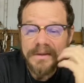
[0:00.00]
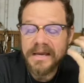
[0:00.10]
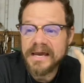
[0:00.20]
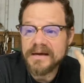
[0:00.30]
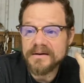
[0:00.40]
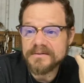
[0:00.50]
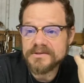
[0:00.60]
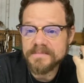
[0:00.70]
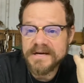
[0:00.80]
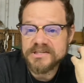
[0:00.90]
And
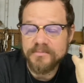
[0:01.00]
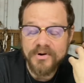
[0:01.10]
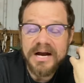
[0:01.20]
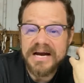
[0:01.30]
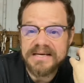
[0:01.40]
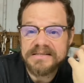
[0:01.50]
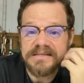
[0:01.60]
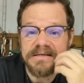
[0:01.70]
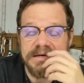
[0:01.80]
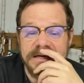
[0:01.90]
to my
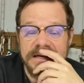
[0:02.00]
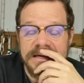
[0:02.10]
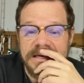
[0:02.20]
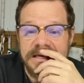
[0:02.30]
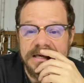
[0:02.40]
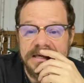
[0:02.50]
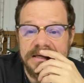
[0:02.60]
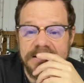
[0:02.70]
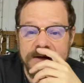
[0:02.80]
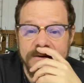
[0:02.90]
surprise,
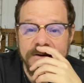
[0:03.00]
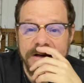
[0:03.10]
he